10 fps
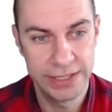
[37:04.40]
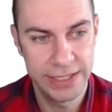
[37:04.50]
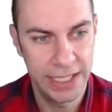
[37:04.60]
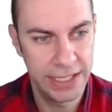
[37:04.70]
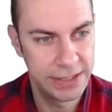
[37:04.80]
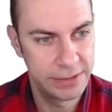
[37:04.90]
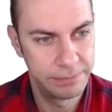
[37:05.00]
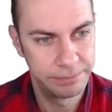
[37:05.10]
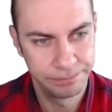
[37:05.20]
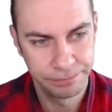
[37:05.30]
States.
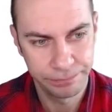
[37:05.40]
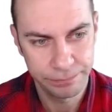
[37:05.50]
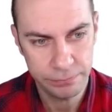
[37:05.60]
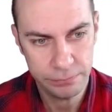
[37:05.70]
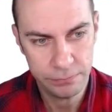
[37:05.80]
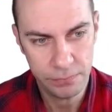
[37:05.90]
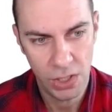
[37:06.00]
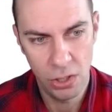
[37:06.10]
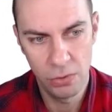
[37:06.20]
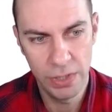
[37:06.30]

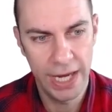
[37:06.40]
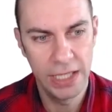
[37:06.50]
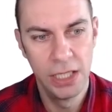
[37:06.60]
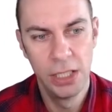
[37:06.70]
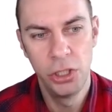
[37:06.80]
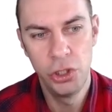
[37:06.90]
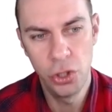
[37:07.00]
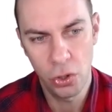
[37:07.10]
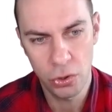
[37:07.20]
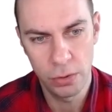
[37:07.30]
Okay,
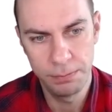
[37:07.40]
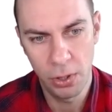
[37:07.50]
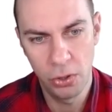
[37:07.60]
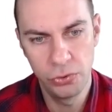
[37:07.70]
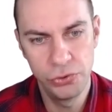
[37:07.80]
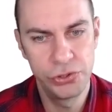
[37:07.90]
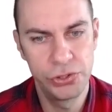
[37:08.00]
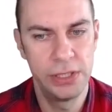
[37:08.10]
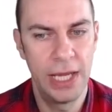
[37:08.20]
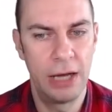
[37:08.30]
Euro
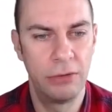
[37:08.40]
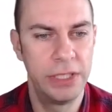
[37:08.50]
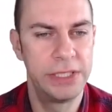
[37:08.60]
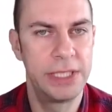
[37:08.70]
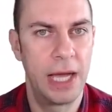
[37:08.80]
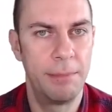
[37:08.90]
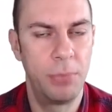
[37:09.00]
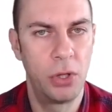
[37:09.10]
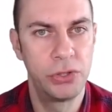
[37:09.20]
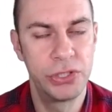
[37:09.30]
bonds. Now, these are
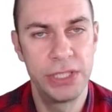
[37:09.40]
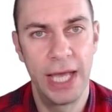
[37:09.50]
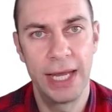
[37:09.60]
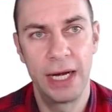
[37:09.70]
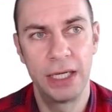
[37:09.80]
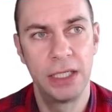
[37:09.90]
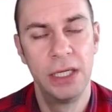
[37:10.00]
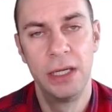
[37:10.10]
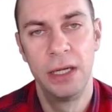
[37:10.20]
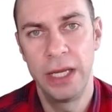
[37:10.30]
bonds that are
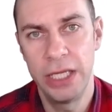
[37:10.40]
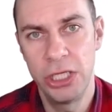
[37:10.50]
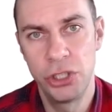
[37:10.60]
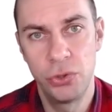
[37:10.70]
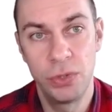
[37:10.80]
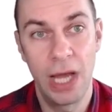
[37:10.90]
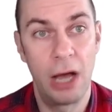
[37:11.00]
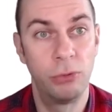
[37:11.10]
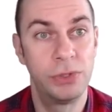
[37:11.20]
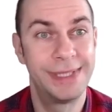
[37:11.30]
issued
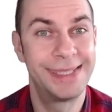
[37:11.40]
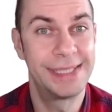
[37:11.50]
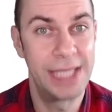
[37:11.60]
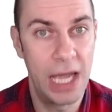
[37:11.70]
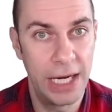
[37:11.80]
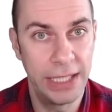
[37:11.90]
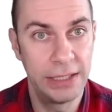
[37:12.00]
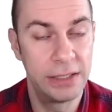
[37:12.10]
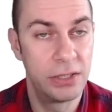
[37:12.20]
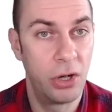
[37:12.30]

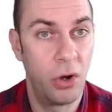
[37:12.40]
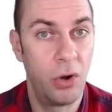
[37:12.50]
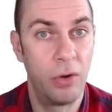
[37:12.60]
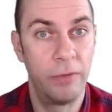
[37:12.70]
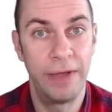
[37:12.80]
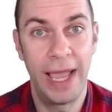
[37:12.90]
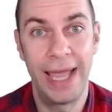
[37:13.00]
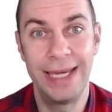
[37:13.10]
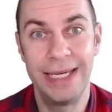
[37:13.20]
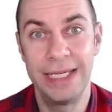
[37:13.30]
outside of
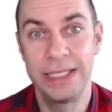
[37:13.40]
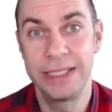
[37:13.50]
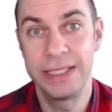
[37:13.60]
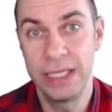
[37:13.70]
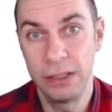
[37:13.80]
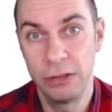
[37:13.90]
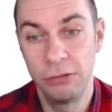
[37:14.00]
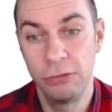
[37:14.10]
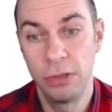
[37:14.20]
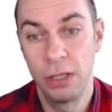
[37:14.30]
any
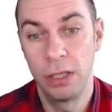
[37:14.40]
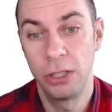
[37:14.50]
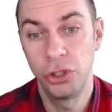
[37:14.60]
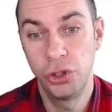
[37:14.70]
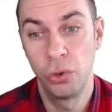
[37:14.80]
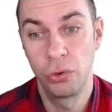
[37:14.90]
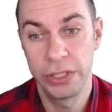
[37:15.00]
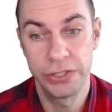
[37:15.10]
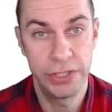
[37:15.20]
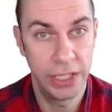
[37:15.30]
single
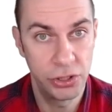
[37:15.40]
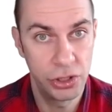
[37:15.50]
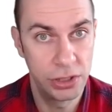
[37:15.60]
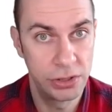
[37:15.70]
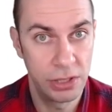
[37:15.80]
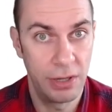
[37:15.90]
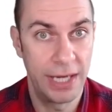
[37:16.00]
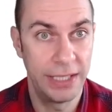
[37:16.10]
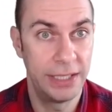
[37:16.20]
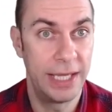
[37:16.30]
jurisdiction. So,
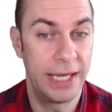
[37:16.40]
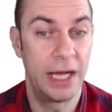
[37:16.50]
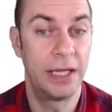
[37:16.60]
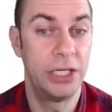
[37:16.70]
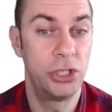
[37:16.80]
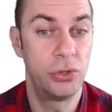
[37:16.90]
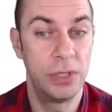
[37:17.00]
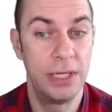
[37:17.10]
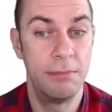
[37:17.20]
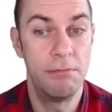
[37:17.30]
i.e., they are
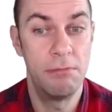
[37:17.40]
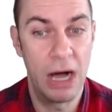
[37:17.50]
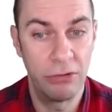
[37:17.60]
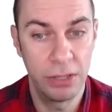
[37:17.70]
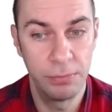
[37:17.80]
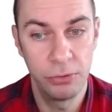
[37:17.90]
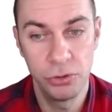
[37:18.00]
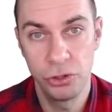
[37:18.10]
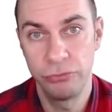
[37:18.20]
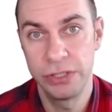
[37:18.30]
issued in multiple
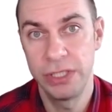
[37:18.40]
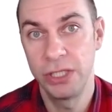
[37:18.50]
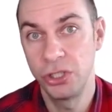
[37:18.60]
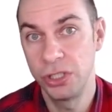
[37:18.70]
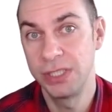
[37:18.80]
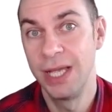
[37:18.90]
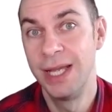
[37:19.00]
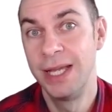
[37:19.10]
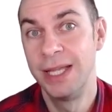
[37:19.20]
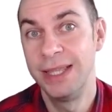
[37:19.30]
jurisdictions.
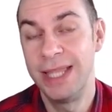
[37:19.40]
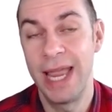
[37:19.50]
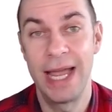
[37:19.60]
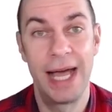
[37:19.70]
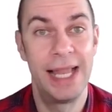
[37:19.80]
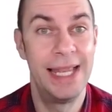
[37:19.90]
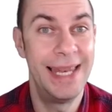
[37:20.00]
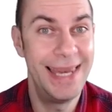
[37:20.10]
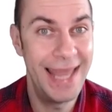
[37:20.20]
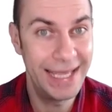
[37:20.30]
They are
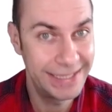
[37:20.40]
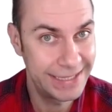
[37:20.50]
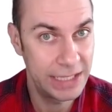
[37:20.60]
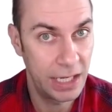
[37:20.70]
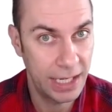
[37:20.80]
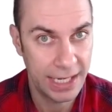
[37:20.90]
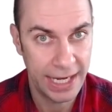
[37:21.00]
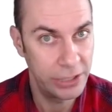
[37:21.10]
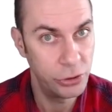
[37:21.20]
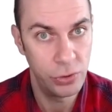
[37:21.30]
less
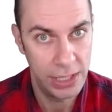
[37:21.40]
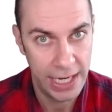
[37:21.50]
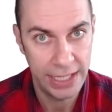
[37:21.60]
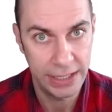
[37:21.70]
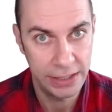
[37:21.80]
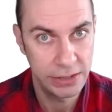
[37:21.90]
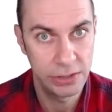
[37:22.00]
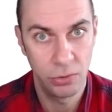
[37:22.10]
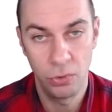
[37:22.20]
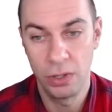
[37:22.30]
regulated
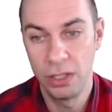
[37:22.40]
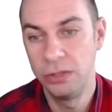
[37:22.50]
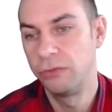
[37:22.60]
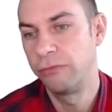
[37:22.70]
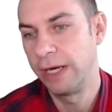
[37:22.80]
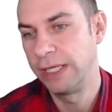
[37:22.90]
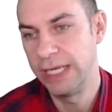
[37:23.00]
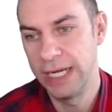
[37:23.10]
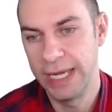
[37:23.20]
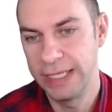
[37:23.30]
or
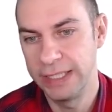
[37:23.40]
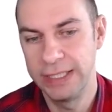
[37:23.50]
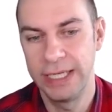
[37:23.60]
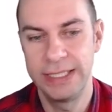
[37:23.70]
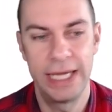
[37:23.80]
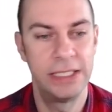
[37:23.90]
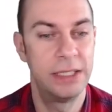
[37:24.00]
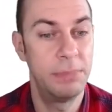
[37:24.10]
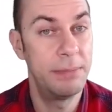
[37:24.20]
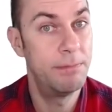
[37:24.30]
unregulated. They tend
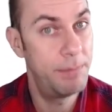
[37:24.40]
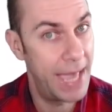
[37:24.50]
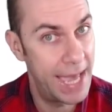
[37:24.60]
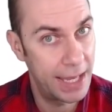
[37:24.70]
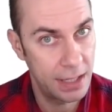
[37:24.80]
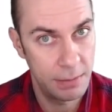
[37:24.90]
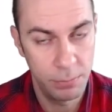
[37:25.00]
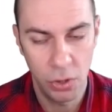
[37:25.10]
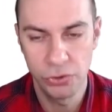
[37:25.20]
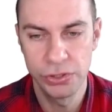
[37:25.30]
to be bearer
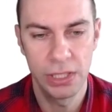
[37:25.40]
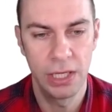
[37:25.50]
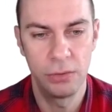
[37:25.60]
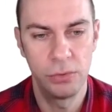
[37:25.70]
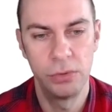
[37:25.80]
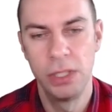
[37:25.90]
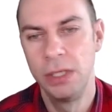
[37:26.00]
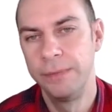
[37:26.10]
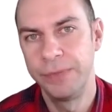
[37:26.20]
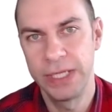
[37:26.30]
bonds, and I will
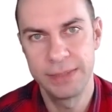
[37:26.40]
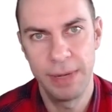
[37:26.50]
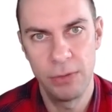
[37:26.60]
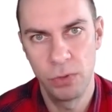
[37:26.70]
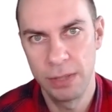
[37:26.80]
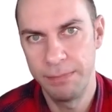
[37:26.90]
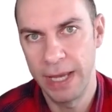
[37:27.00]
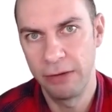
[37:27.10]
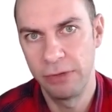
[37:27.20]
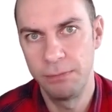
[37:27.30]
explain what a
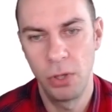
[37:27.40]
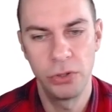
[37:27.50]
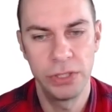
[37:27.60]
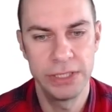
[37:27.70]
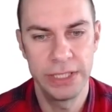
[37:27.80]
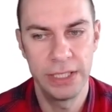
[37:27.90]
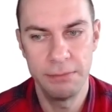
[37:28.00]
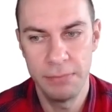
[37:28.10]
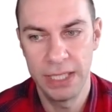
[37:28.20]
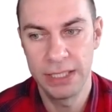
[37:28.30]
bearer bond is in a
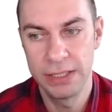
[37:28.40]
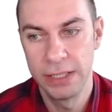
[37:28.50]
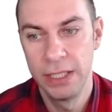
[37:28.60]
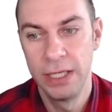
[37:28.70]
minute.